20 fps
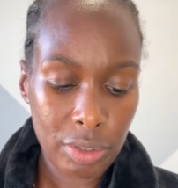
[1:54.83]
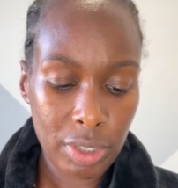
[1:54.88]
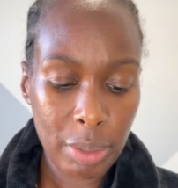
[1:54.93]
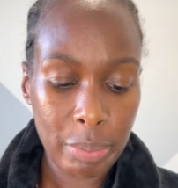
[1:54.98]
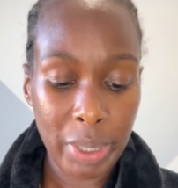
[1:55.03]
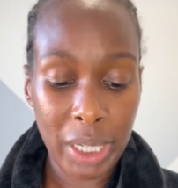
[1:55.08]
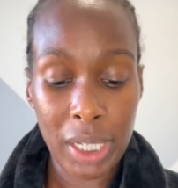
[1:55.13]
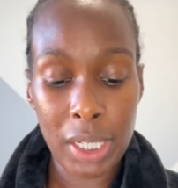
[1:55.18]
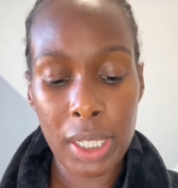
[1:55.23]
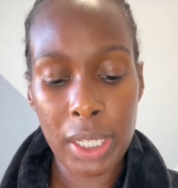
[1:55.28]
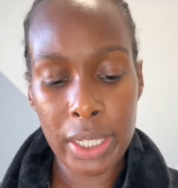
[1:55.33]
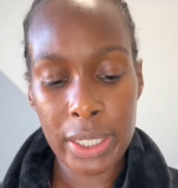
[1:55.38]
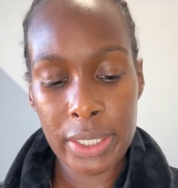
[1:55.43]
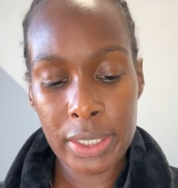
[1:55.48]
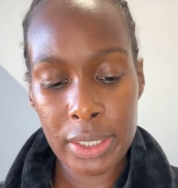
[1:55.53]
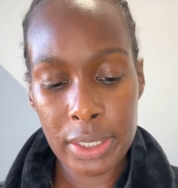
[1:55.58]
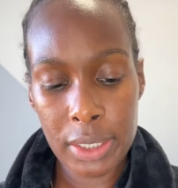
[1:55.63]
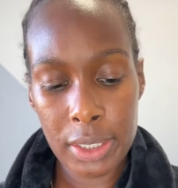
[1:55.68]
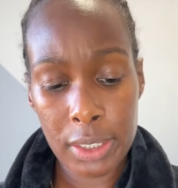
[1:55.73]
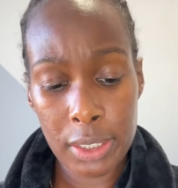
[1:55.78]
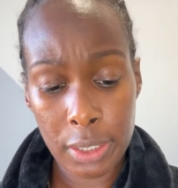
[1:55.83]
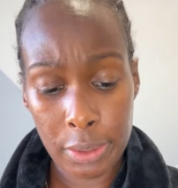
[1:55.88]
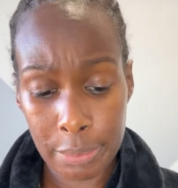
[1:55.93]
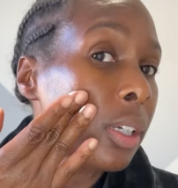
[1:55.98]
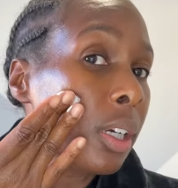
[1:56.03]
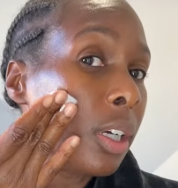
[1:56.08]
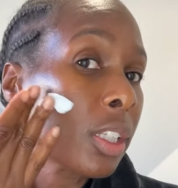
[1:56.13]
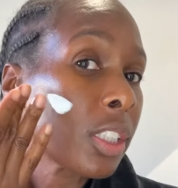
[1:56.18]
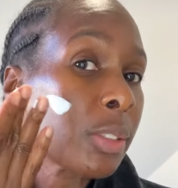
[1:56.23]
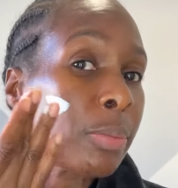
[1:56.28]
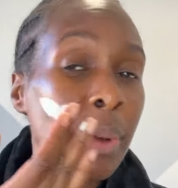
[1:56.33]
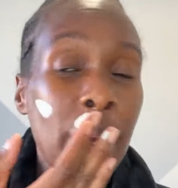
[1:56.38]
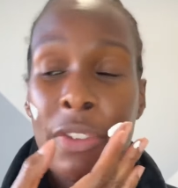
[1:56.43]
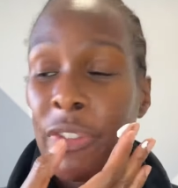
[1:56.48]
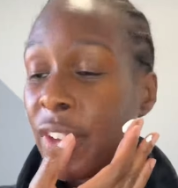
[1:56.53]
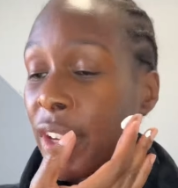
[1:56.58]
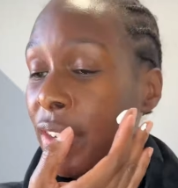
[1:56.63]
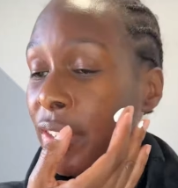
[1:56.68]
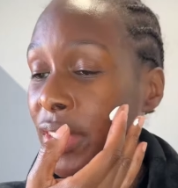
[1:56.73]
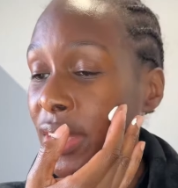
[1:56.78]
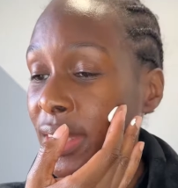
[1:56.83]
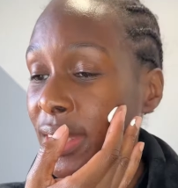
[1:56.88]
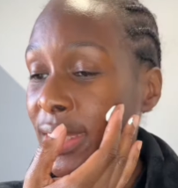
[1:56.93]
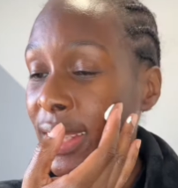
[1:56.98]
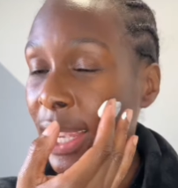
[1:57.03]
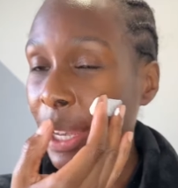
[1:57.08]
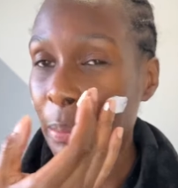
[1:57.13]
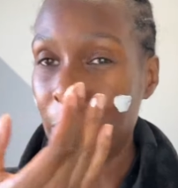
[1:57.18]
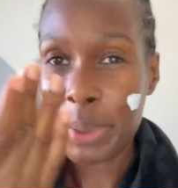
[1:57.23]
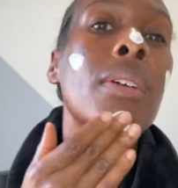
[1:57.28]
by Clarins. It's my favorite step.